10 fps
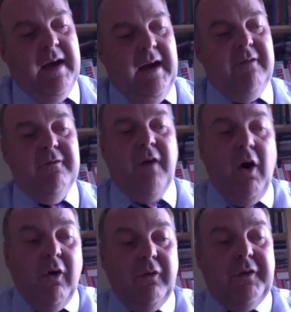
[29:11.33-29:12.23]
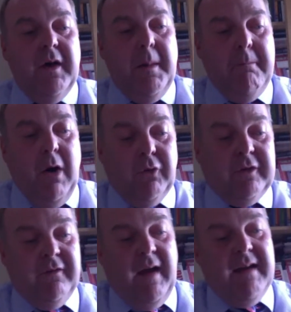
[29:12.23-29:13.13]
involved,
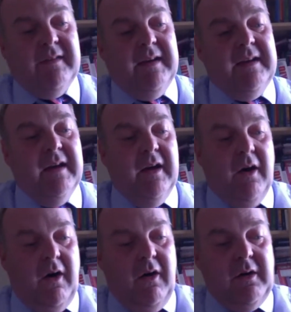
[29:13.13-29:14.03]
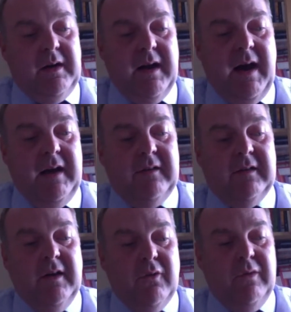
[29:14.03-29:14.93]
motivated,
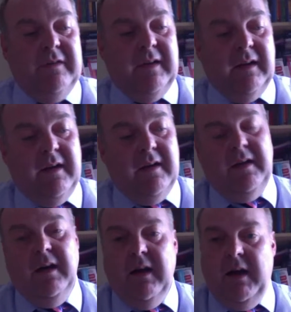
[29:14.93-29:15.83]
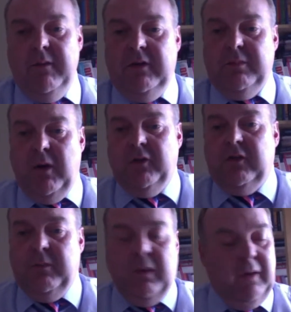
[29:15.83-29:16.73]
organized, resilient, and
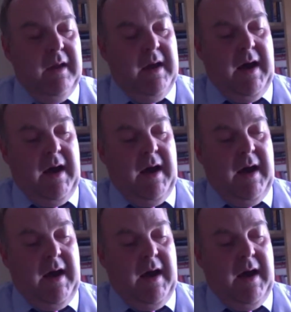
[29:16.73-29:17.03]
responsible.